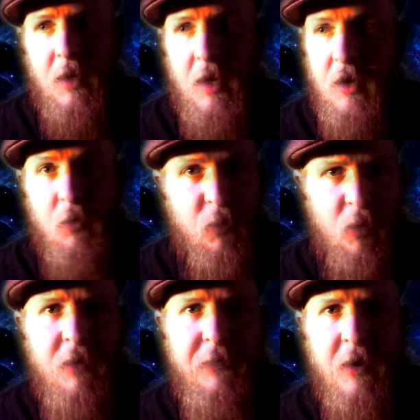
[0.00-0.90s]
and
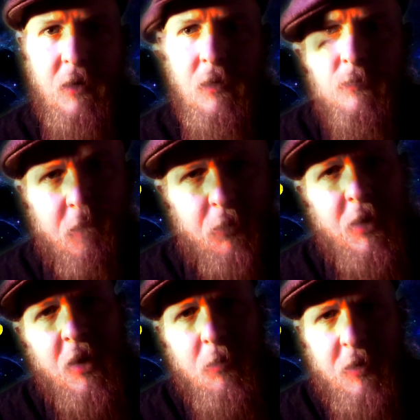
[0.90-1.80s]
warfare, those 3
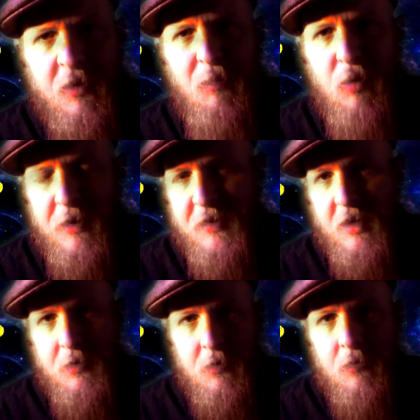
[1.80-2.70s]
elements are brought
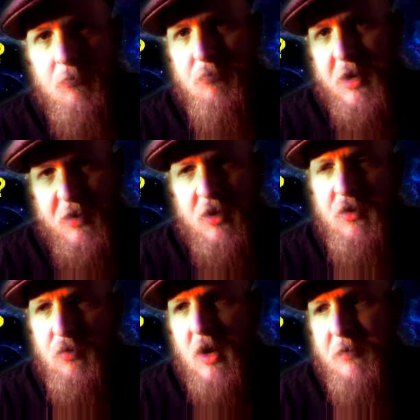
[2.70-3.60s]
together by the
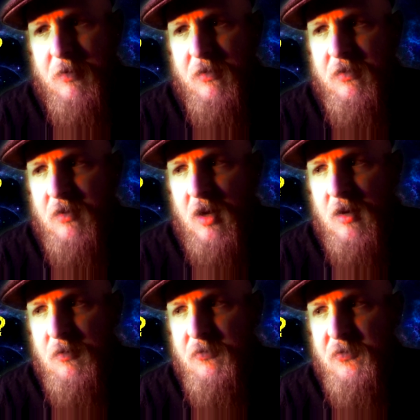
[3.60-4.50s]
contrivance
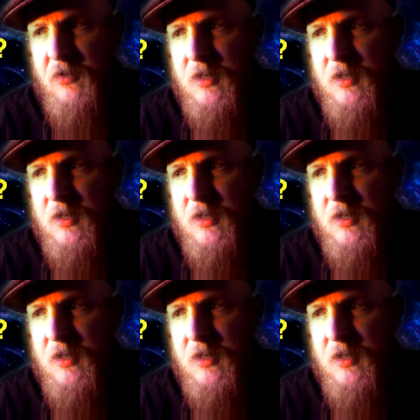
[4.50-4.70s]
of